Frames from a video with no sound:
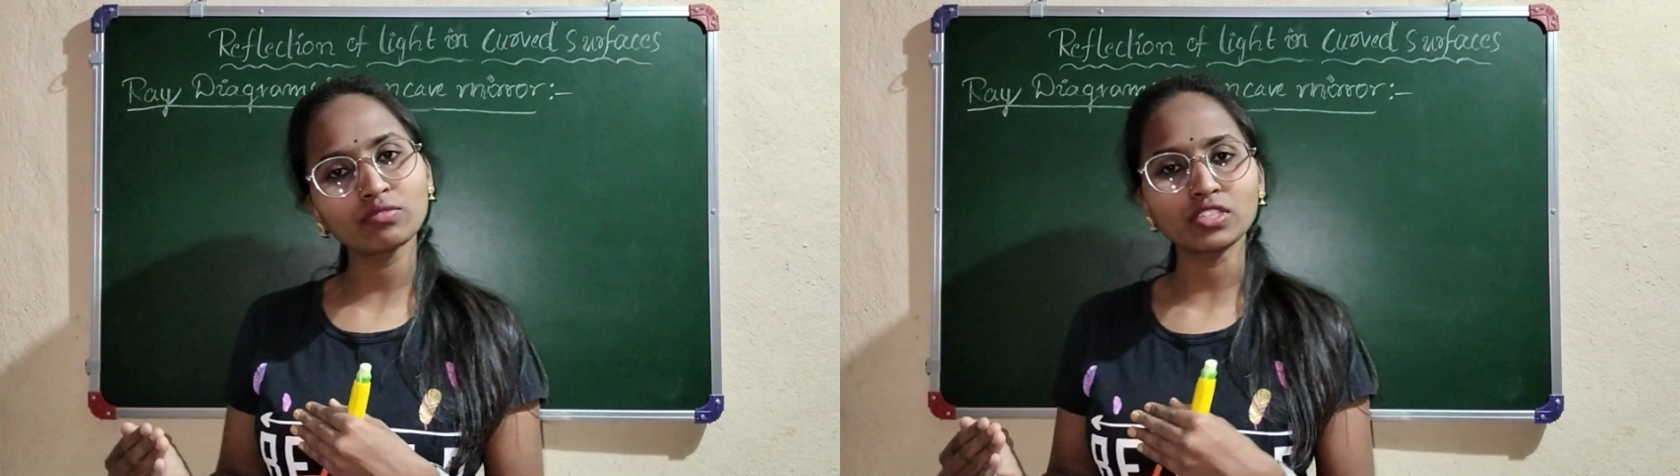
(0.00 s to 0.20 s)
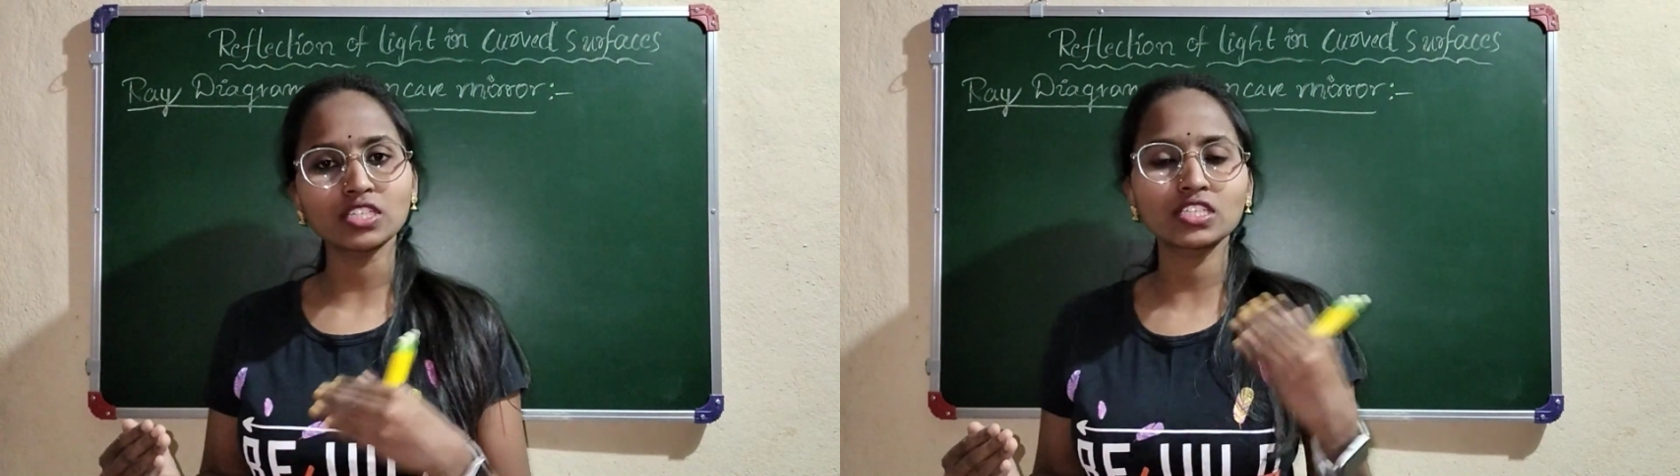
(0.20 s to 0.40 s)

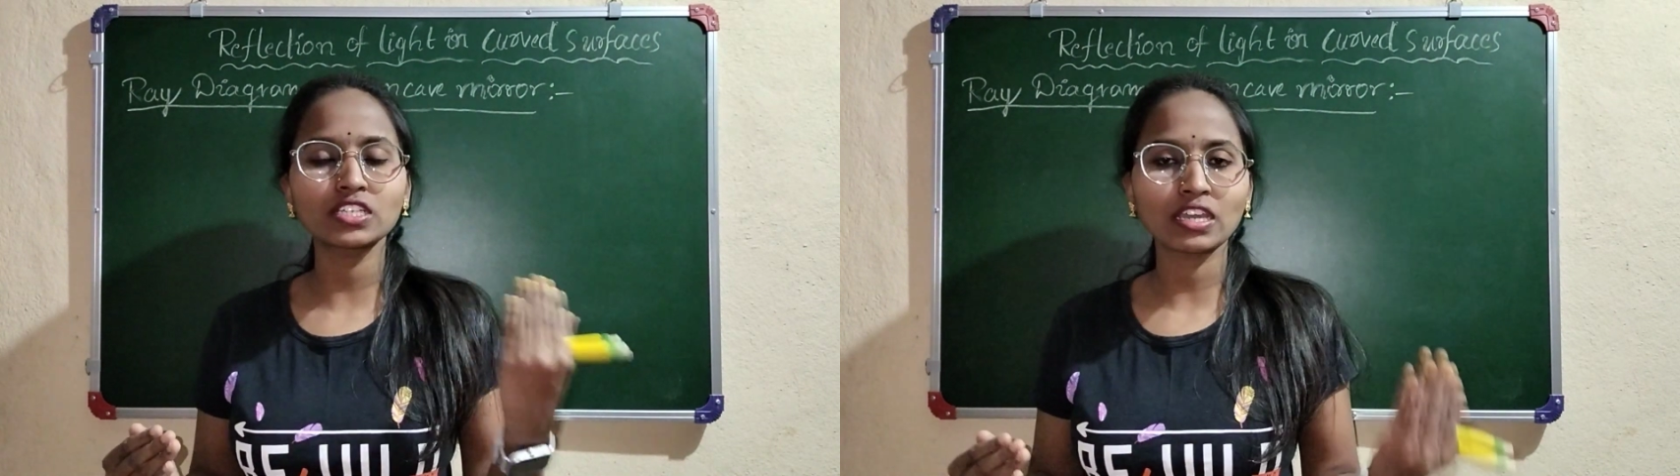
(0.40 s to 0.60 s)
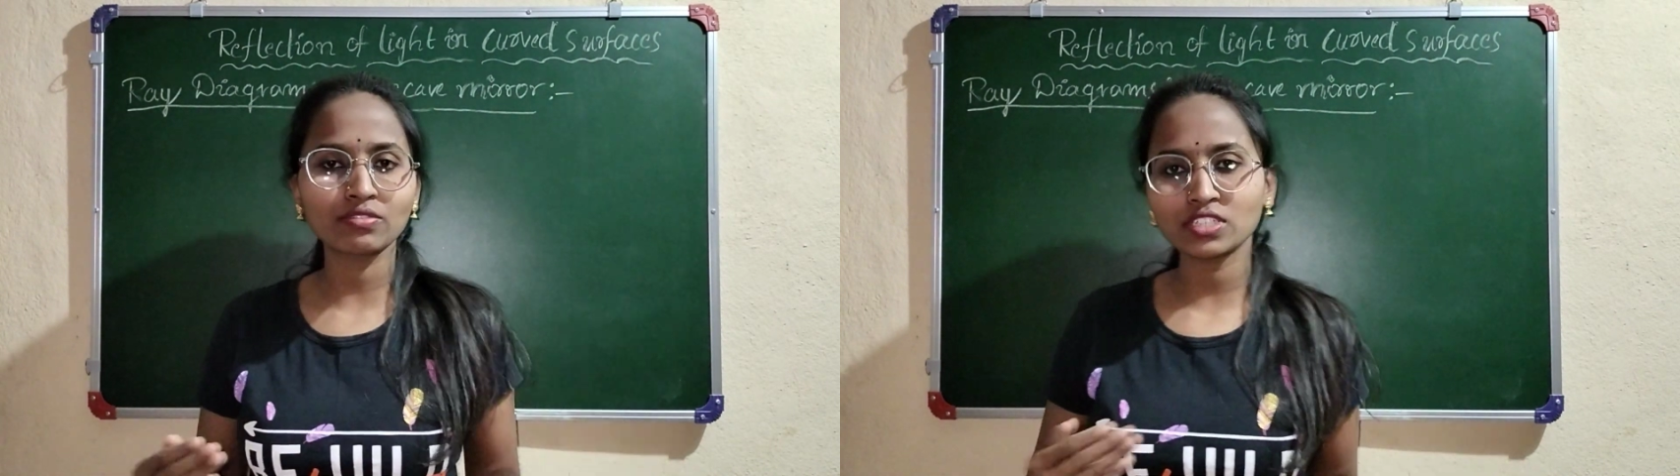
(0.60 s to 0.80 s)
which is a
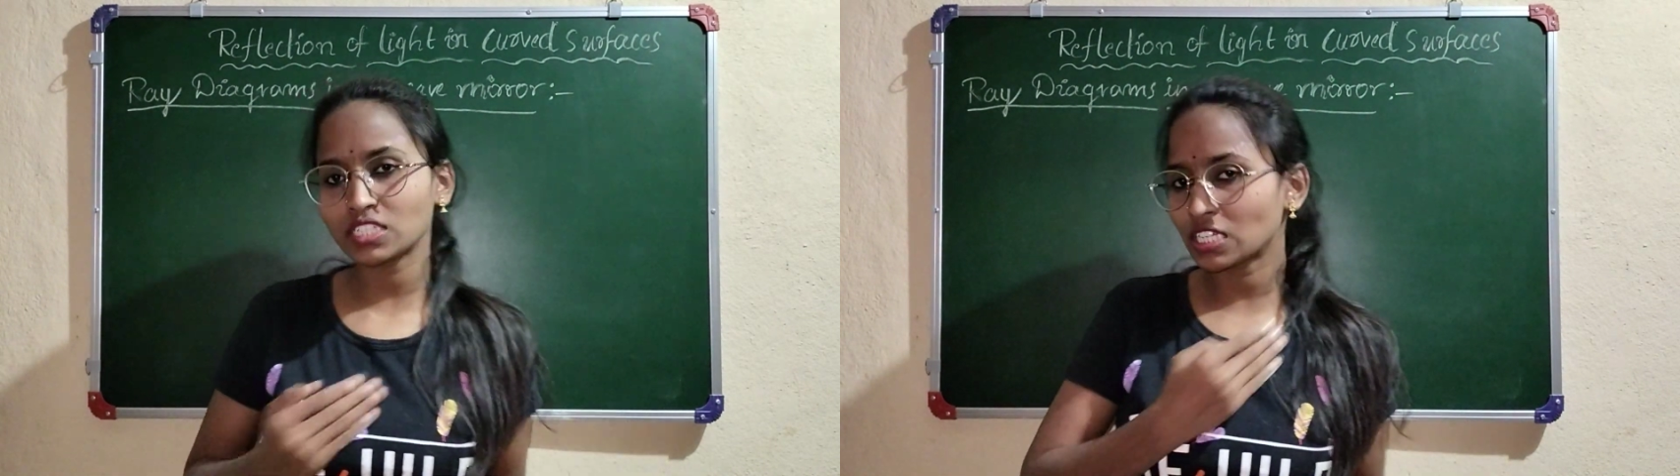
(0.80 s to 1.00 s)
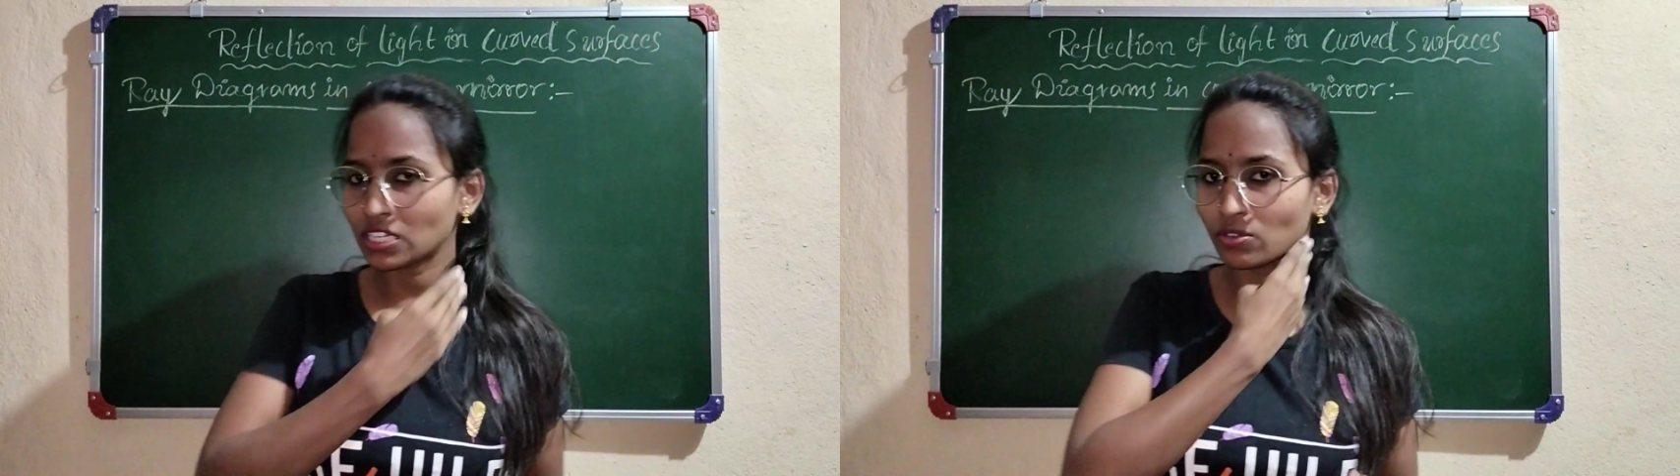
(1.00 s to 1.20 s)

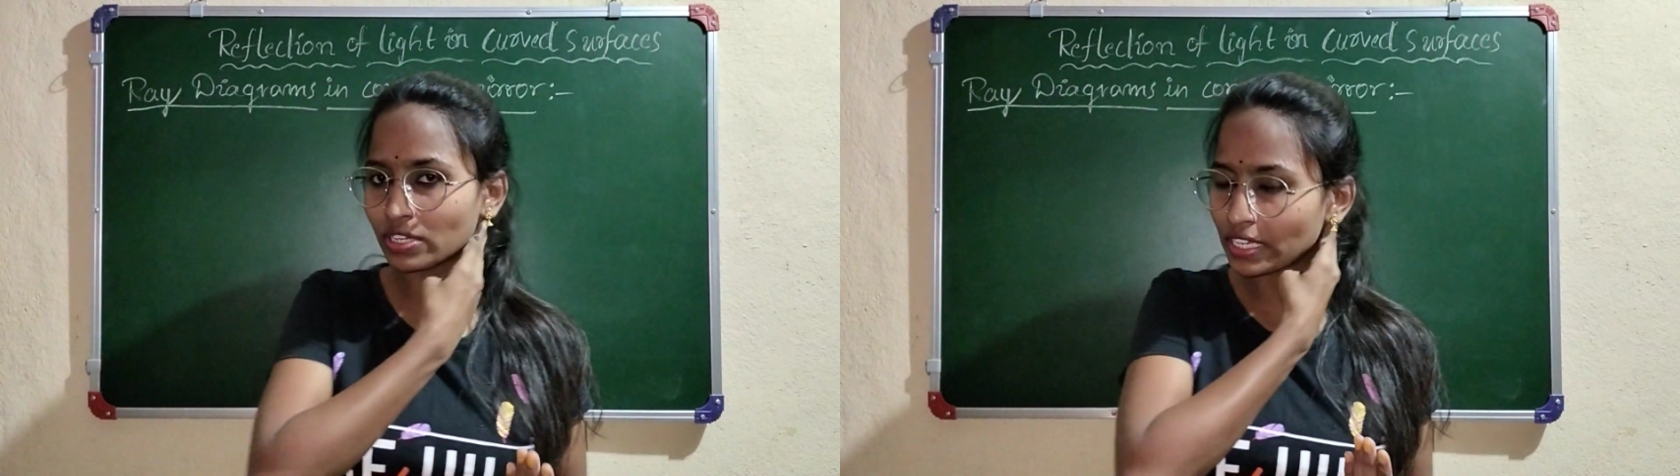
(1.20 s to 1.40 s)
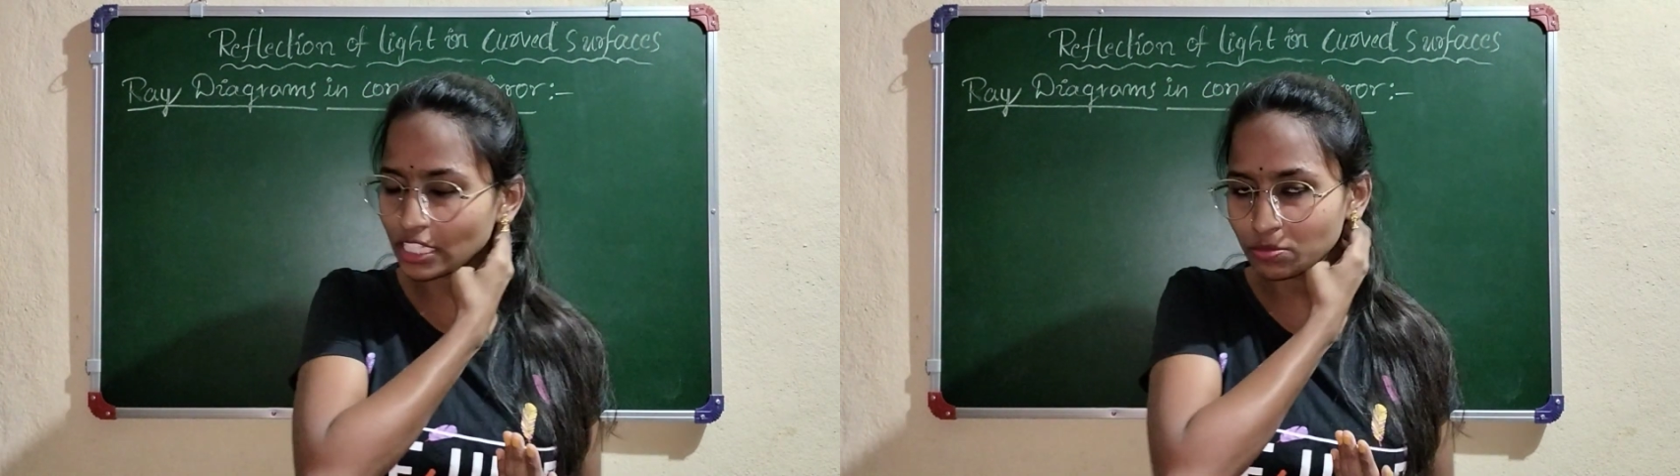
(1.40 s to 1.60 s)
diverging I
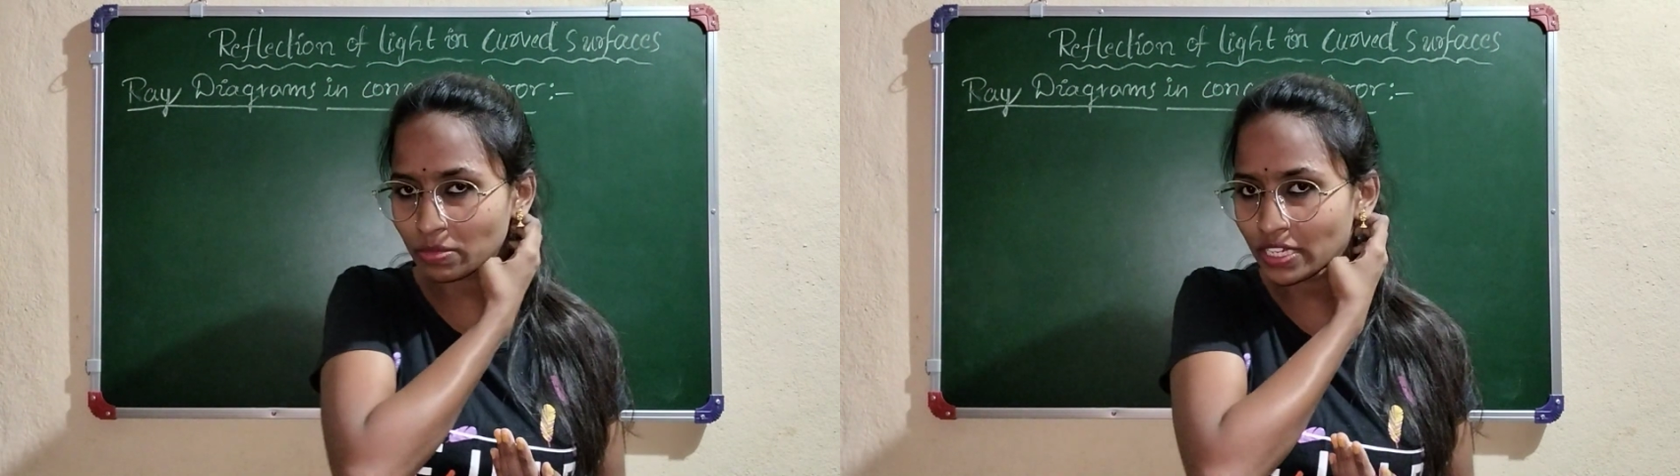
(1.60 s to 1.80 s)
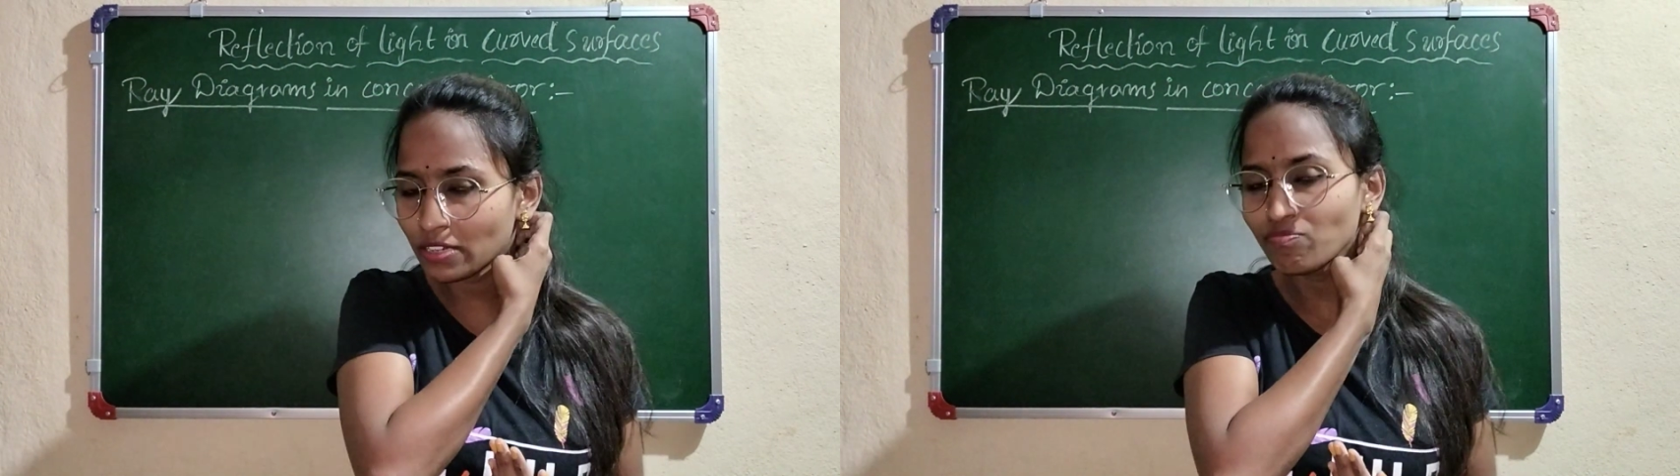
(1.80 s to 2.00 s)
already
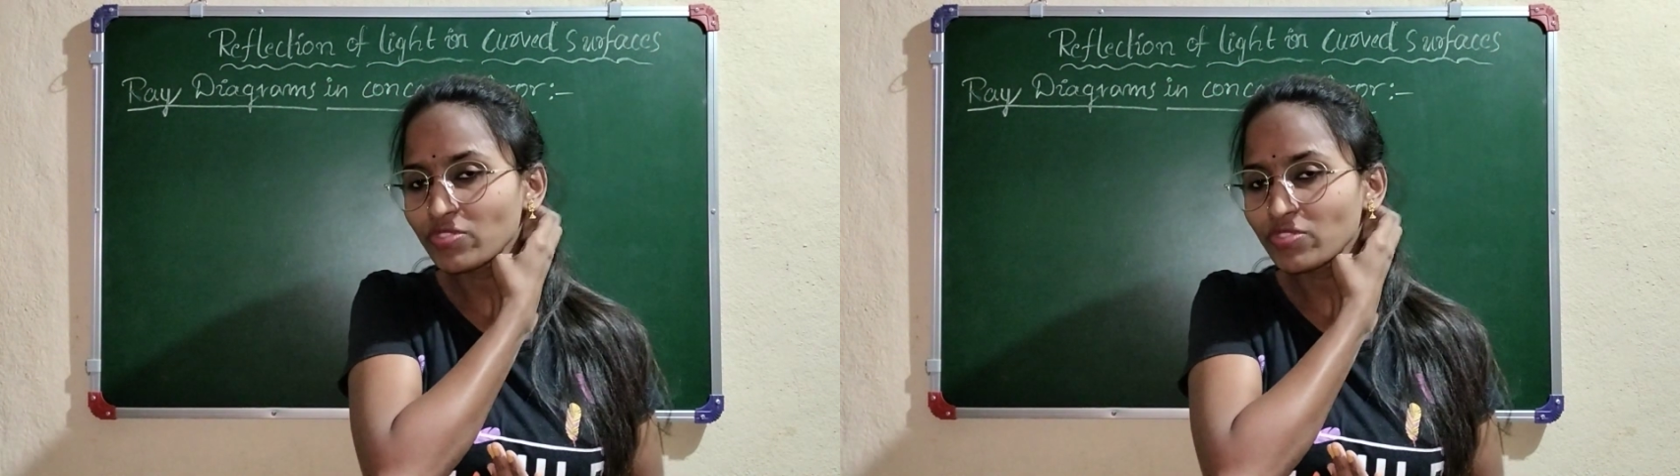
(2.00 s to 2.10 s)
explained.